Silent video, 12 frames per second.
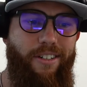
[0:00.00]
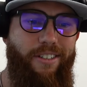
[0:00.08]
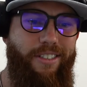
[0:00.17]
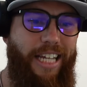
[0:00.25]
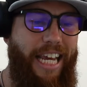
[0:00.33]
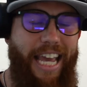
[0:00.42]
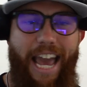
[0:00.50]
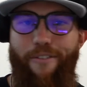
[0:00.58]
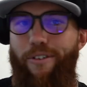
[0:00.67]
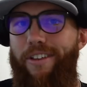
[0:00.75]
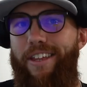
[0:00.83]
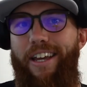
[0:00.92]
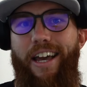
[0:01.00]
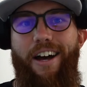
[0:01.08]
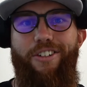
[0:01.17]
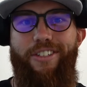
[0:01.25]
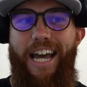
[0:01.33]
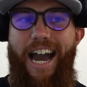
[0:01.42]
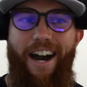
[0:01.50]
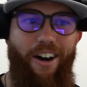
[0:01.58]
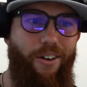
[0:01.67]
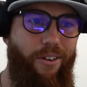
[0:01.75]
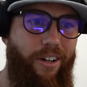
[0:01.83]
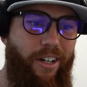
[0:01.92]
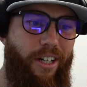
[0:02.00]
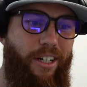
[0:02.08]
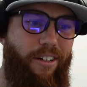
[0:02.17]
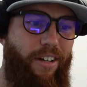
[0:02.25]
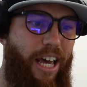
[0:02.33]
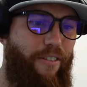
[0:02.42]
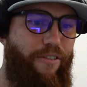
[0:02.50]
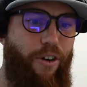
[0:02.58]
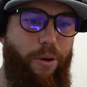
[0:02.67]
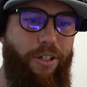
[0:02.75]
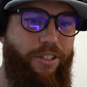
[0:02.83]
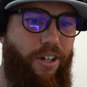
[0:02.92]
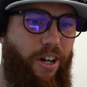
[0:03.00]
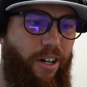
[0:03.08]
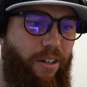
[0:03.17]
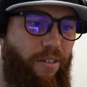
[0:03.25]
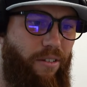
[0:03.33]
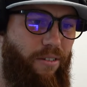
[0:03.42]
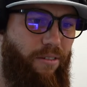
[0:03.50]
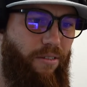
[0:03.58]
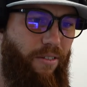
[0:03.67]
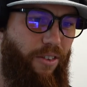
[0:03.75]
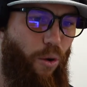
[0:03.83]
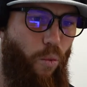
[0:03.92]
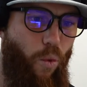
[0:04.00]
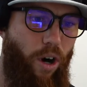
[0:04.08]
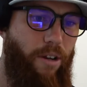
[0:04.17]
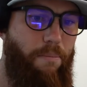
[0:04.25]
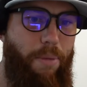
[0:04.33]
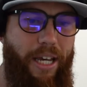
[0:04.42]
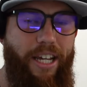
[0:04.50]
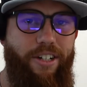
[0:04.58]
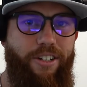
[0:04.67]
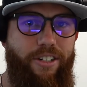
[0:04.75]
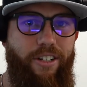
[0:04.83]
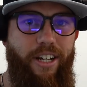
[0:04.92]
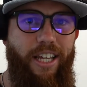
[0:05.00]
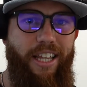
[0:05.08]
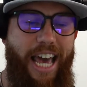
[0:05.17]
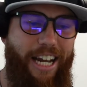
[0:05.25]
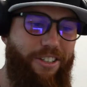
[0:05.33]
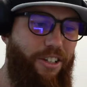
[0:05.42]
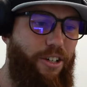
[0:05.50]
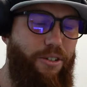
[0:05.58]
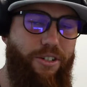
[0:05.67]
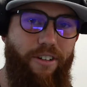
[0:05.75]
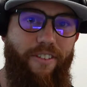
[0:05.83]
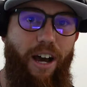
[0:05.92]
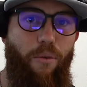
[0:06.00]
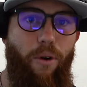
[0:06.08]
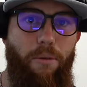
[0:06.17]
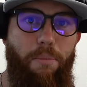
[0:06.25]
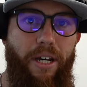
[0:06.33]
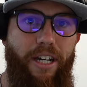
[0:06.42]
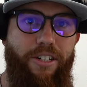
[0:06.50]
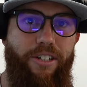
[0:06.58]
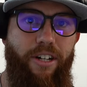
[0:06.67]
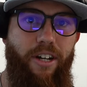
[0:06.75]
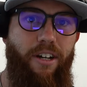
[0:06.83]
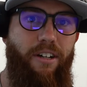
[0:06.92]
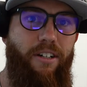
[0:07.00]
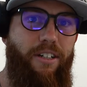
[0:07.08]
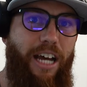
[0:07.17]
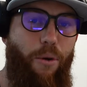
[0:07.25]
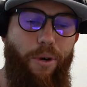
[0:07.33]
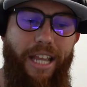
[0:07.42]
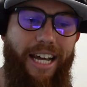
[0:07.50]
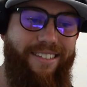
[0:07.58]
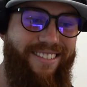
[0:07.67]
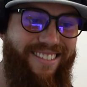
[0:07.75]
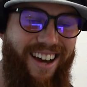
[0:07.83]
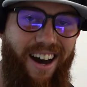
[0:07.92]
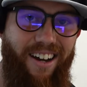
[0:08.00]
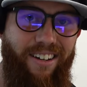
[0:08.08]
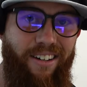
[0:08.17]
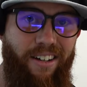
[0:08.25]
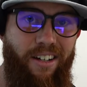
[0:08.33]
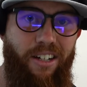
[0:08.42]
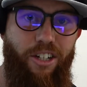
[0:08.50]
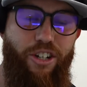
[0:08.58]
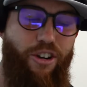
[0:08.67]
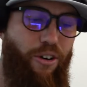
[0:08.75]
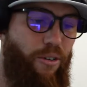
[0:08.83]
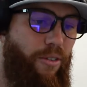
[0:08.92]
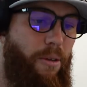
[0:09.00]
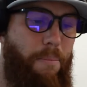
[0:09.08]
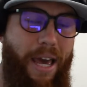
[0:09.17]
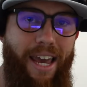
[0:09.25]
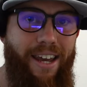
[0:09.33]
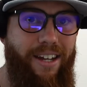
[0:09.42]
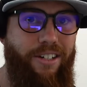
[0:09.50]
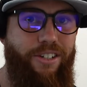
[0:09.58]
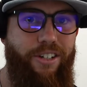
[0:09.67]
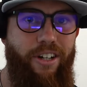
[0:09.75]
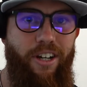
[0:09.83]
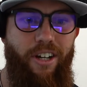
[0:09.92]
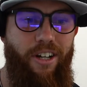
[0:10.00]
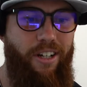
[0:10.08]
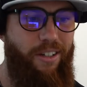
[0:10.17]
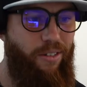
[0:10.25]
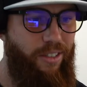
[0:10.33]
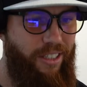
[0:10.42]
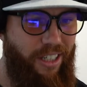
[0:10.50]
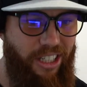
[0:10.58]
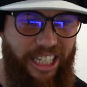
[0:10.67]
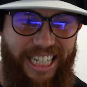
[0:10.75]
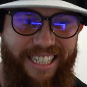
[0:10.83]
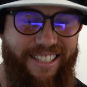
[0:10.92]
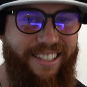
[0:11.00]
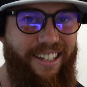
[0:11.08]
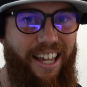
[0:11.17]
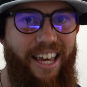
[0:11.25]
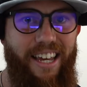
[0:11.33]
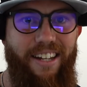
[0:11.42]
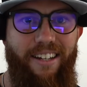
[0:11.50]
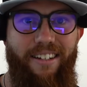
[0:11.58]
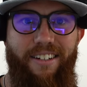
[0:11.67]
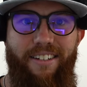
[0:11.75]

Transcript: Take everything else out and focus on the one pitch and the execution of that one pitch. Now, when that's done, turn the page, clean slate,